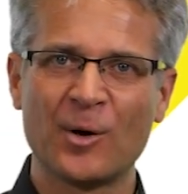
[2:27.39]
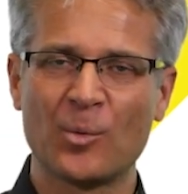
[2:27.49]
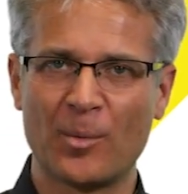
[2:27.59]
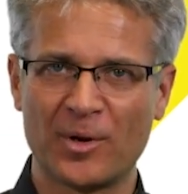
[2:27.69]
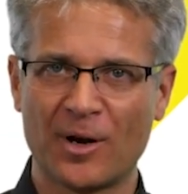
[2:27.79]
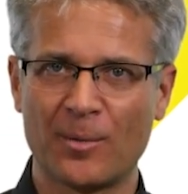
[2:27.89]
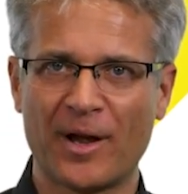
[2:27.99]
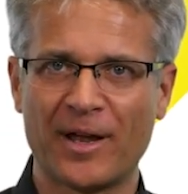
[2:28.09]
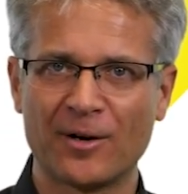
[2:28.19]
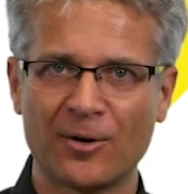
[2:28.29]
where we cover
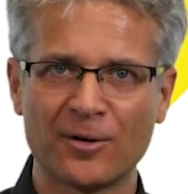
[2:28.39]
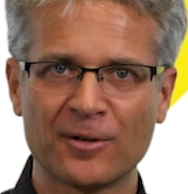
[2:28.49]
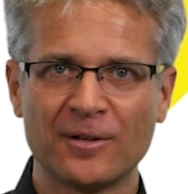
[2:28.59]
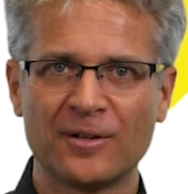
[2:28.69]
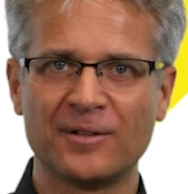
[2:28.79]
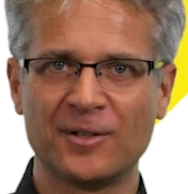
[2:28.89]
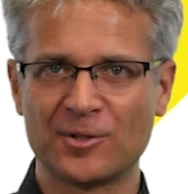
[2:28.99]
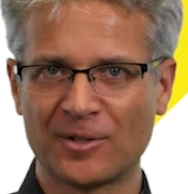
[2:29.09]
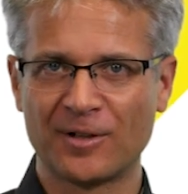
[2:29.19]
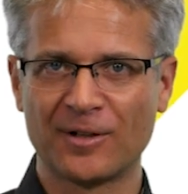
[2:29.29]
analog,
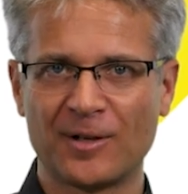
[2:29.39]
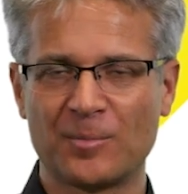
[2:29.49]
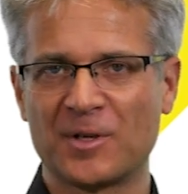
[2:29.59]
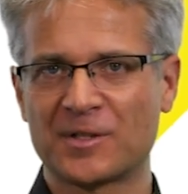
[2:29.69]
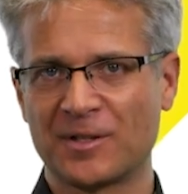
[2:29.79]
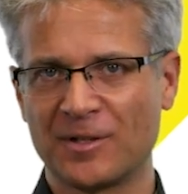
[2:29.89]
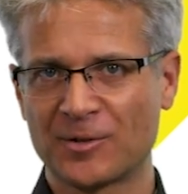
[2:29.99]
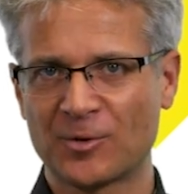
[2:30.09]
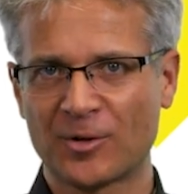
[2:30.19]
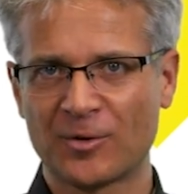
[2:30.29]
digital and mixed signal
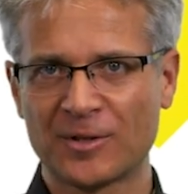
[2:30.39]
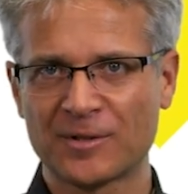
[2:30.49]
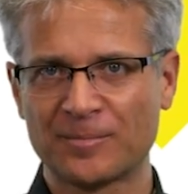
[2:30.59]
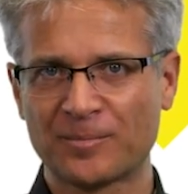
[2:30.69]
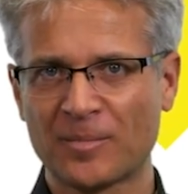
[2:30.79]
circuits.